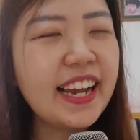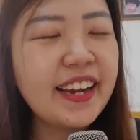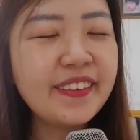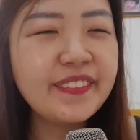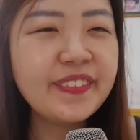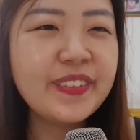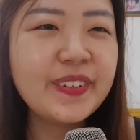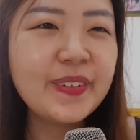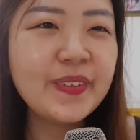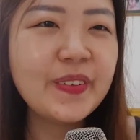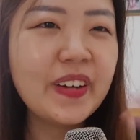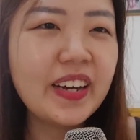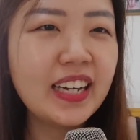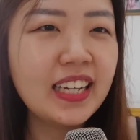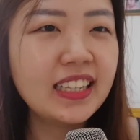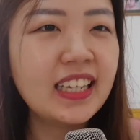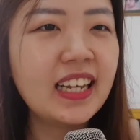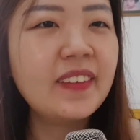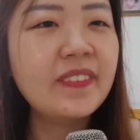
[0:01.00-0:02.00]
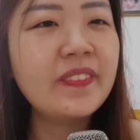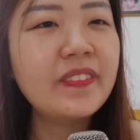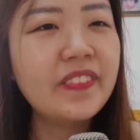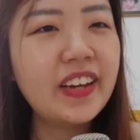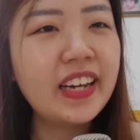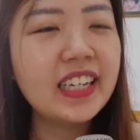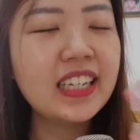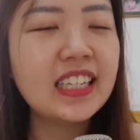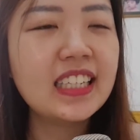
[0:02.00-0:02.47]
everyone,
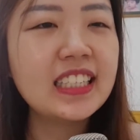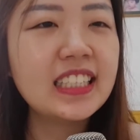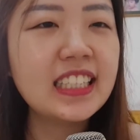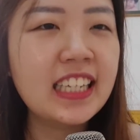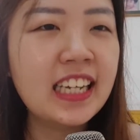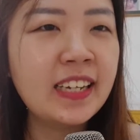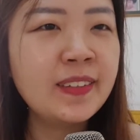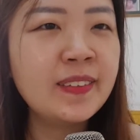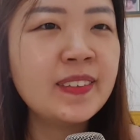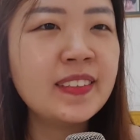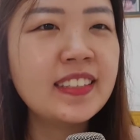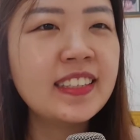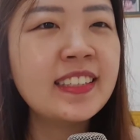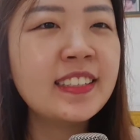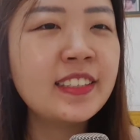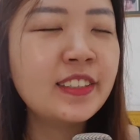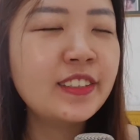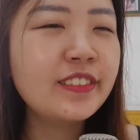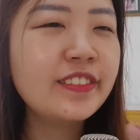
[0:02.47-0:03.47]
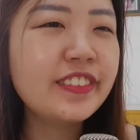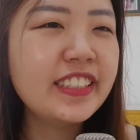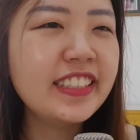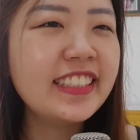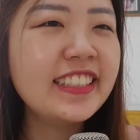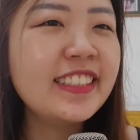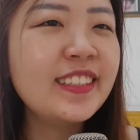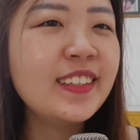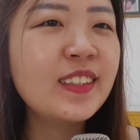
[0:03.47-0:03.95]
I'm back again with a new
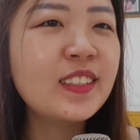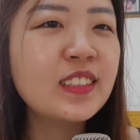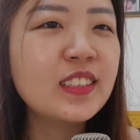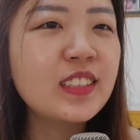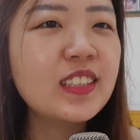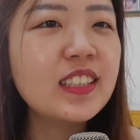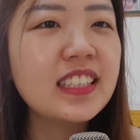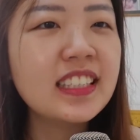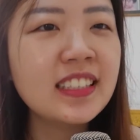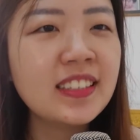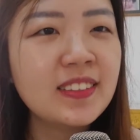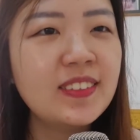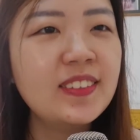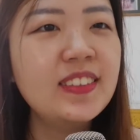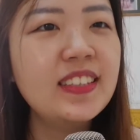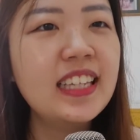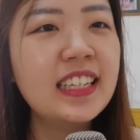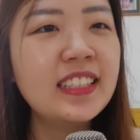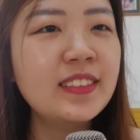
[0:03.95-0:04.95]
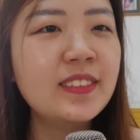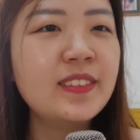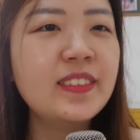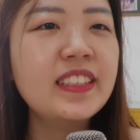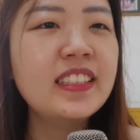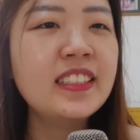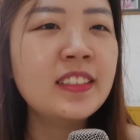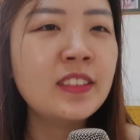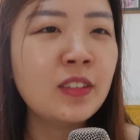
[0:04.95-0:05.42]
video. So in
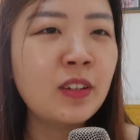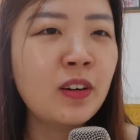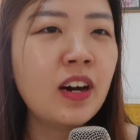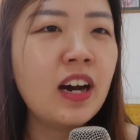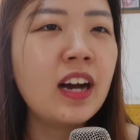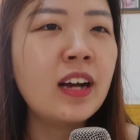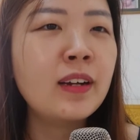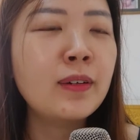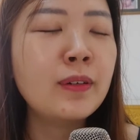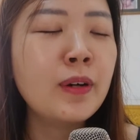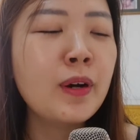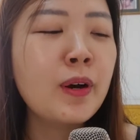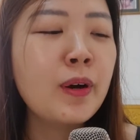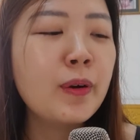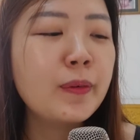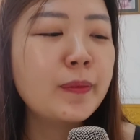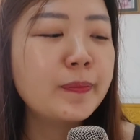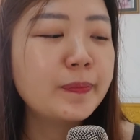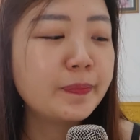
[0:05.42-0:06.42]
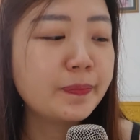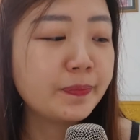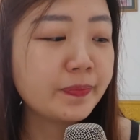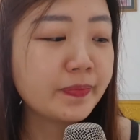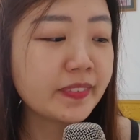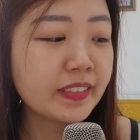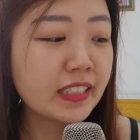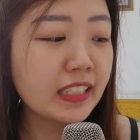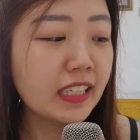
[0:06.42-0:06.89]
today's video, I
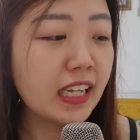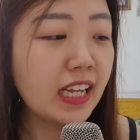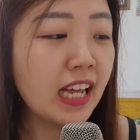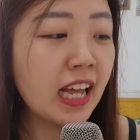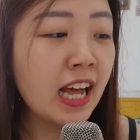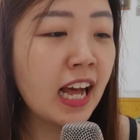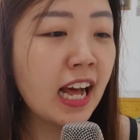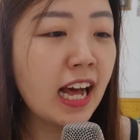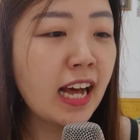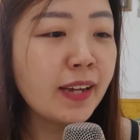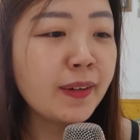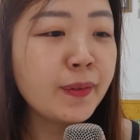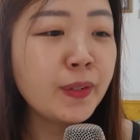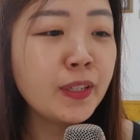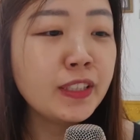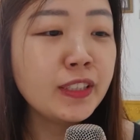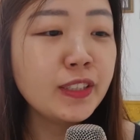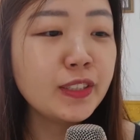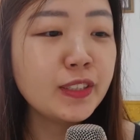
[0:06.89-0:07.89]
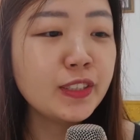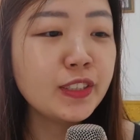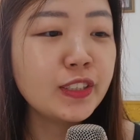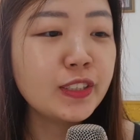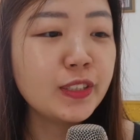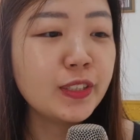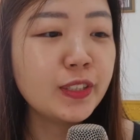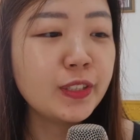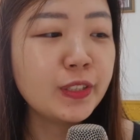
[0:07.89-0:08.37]
I want to
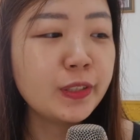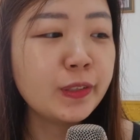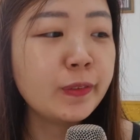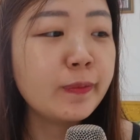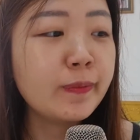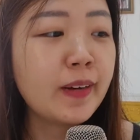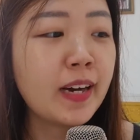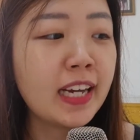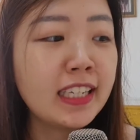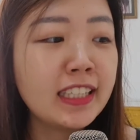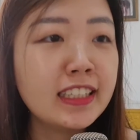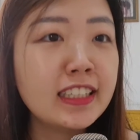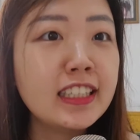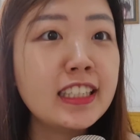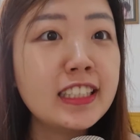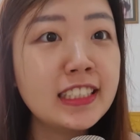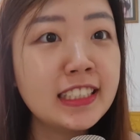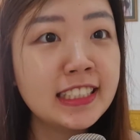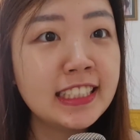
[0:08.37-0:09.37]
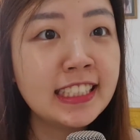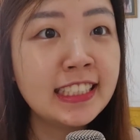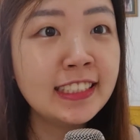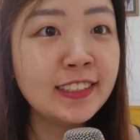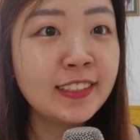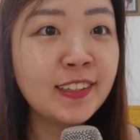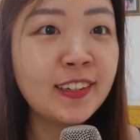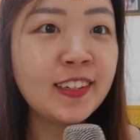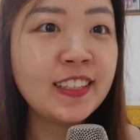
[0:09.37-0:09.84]
show you my
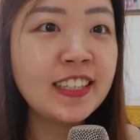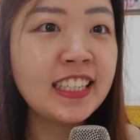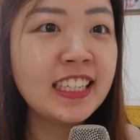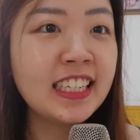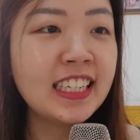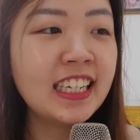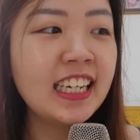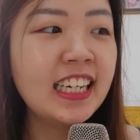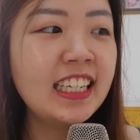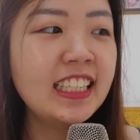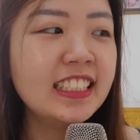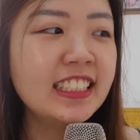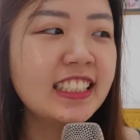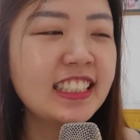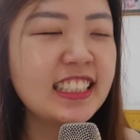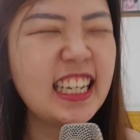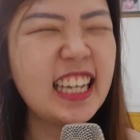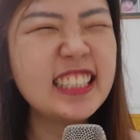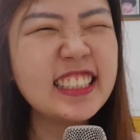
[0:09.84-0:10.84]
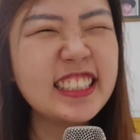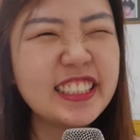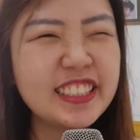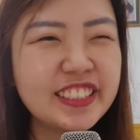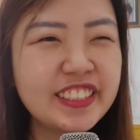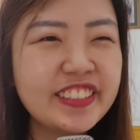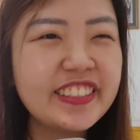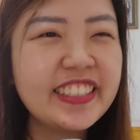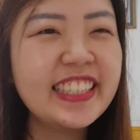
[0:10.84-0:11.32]
thirty dollar
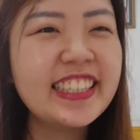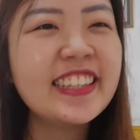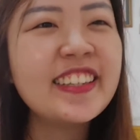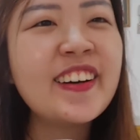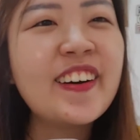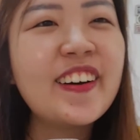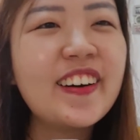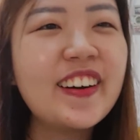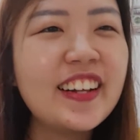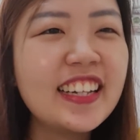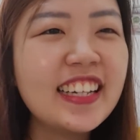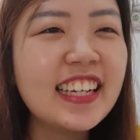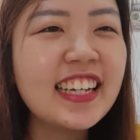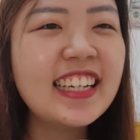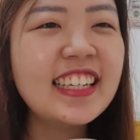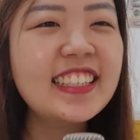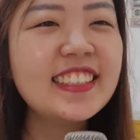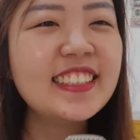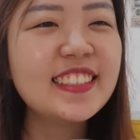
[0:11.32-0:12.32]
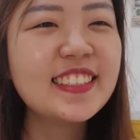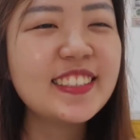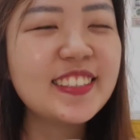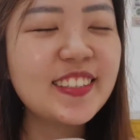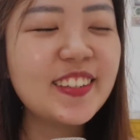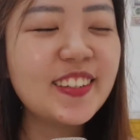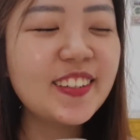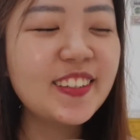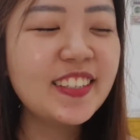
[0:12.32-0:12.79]
sunscreen haul.
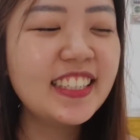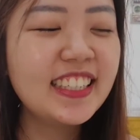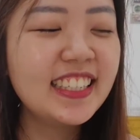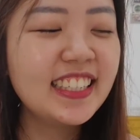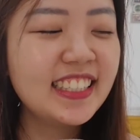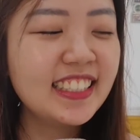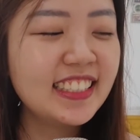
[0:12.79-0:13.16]
So